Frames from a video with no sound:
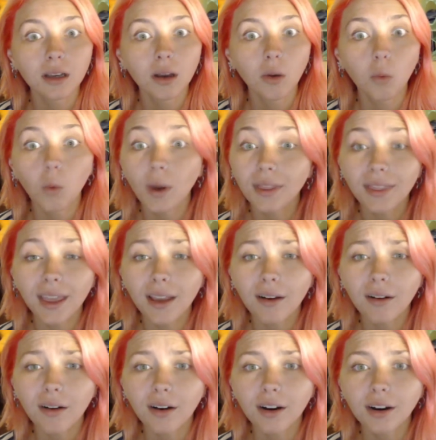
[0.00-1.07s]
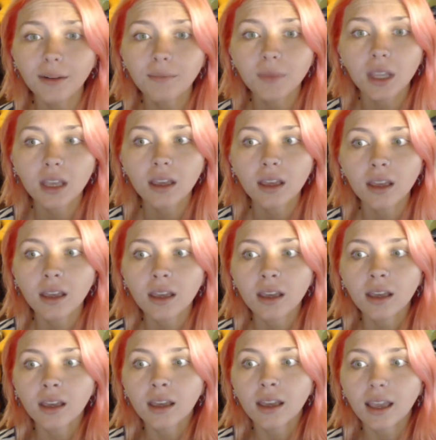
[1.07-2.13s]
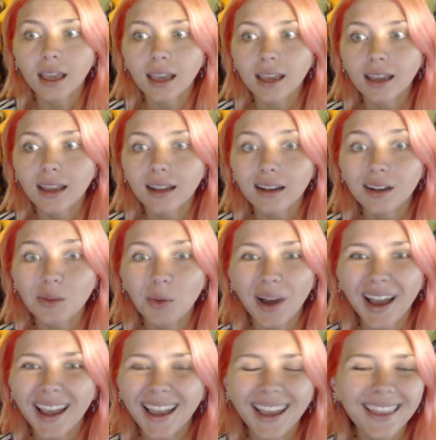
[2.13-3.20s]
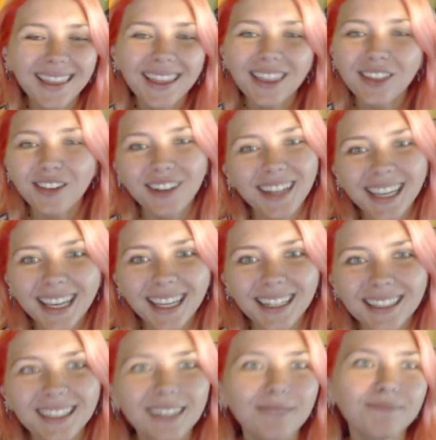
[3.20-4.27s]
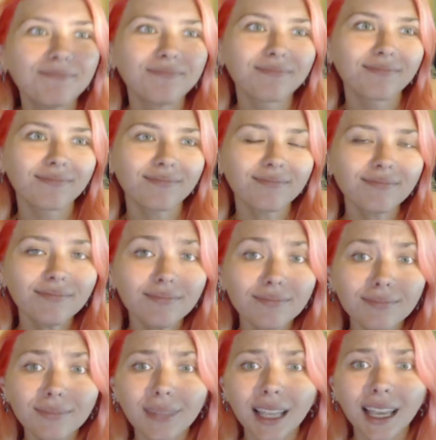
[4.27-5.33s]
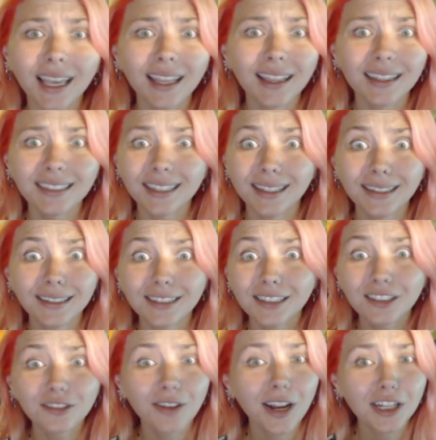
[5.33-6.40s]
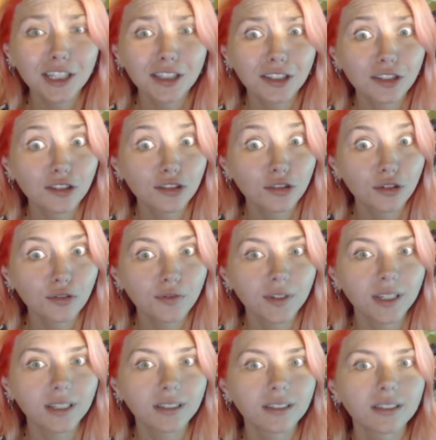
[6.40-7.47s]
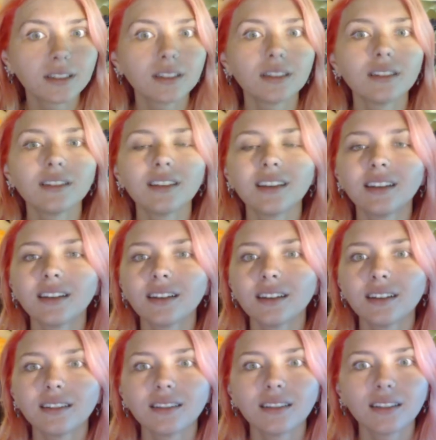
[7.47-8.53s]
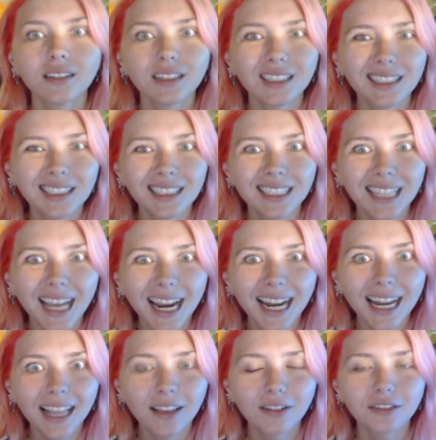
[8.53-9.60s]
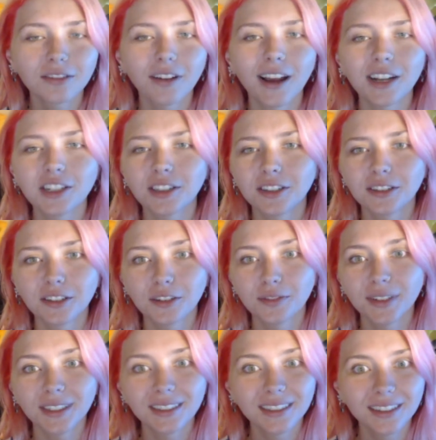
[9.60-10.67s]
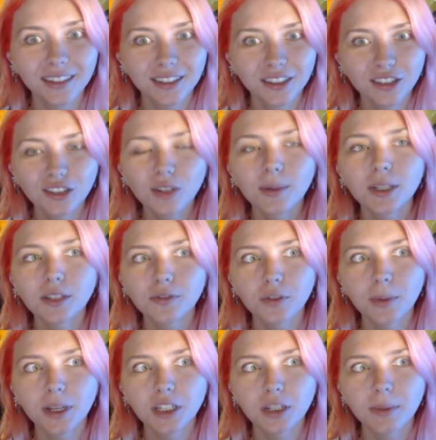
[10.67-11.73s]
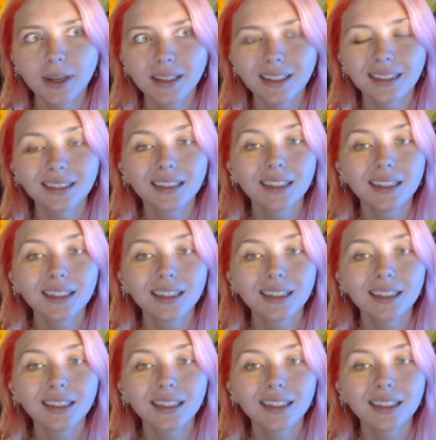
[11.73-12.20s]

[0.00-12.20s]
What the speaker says: what they are and why I think they're neat. And like I said, this is just scratching the surface. Just tiny little scratch on the surface. There is so much information about this.